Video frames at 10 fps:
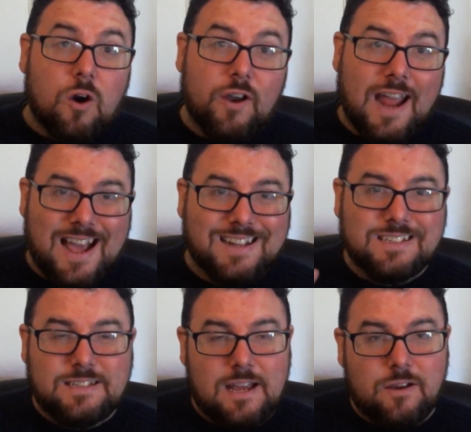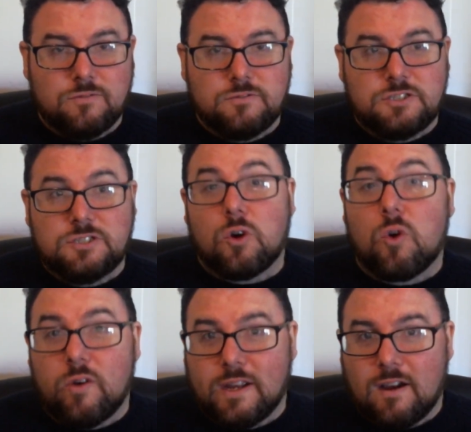or a handed down
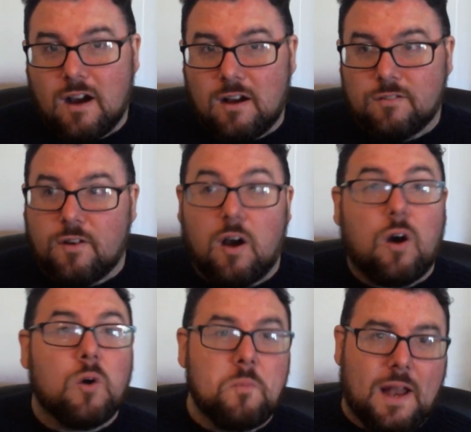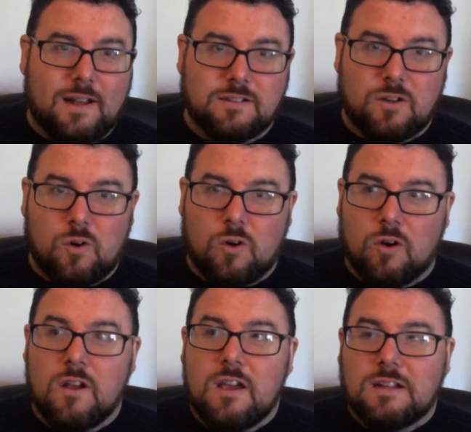story of a homeland
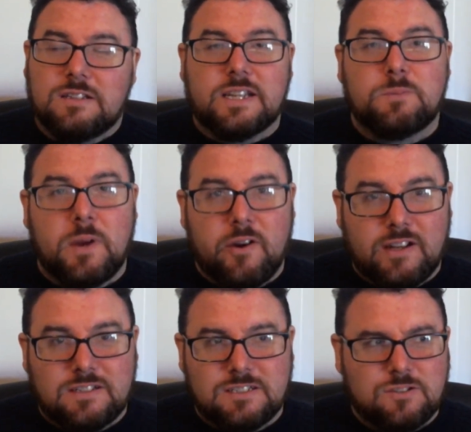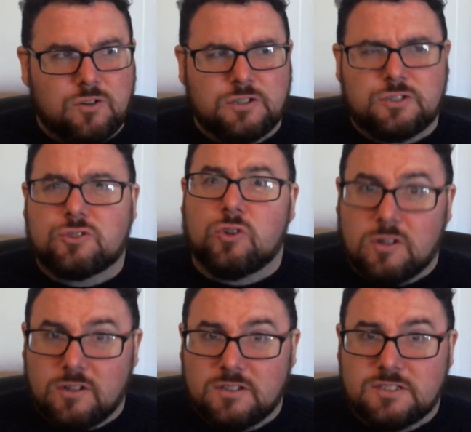or the experiences or the
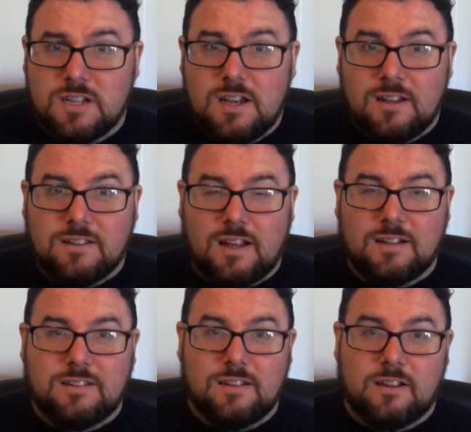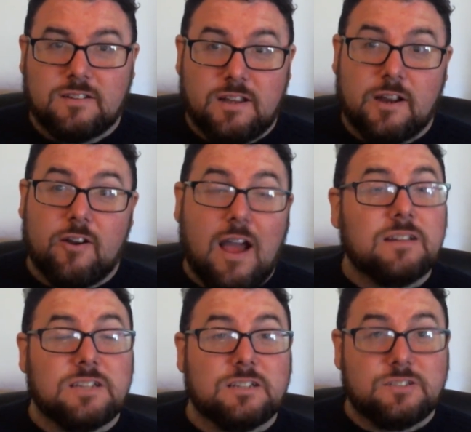struggles that their
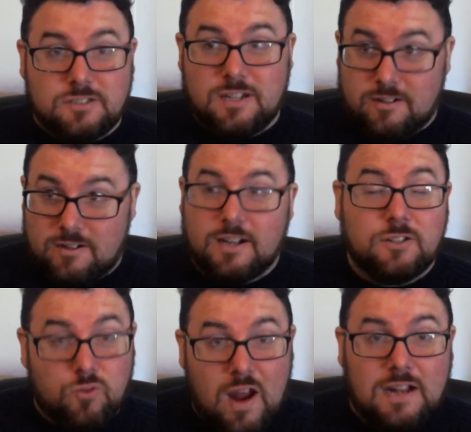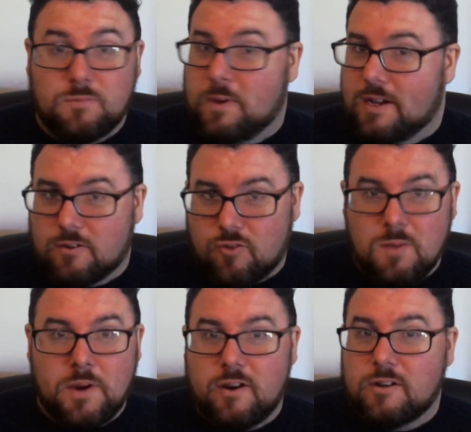ancestors, their kind of direct
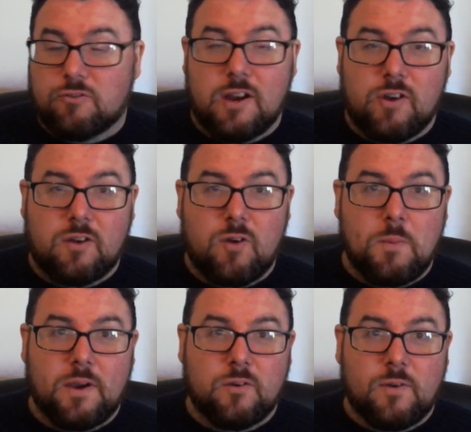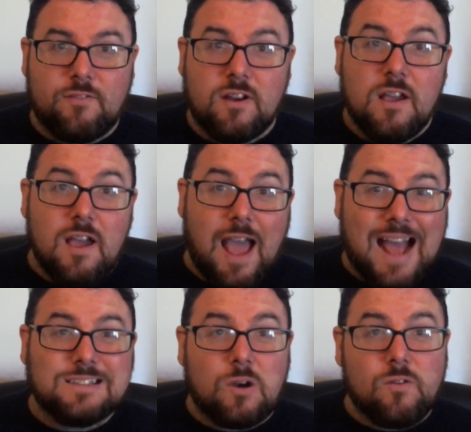grandparent, great great grandparent, or whatever,
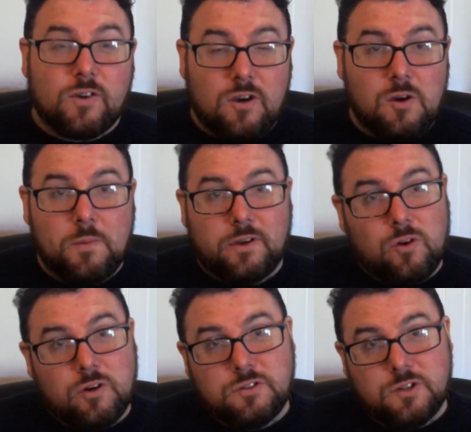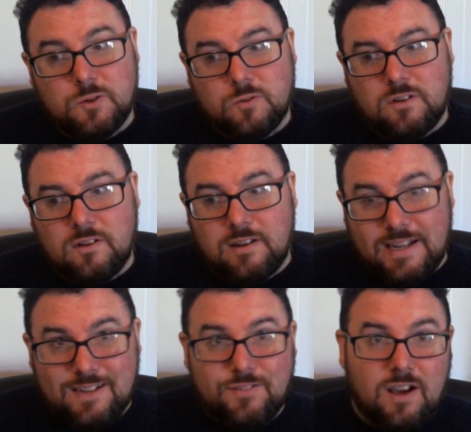had to overcome in order to
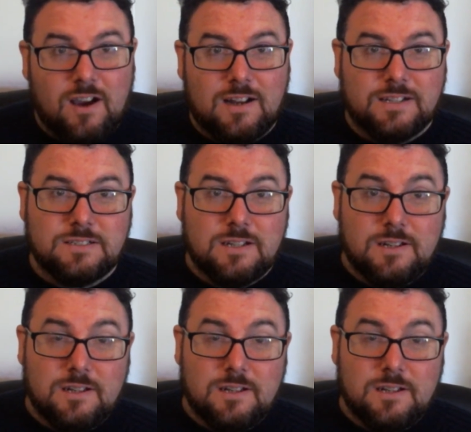leave the island,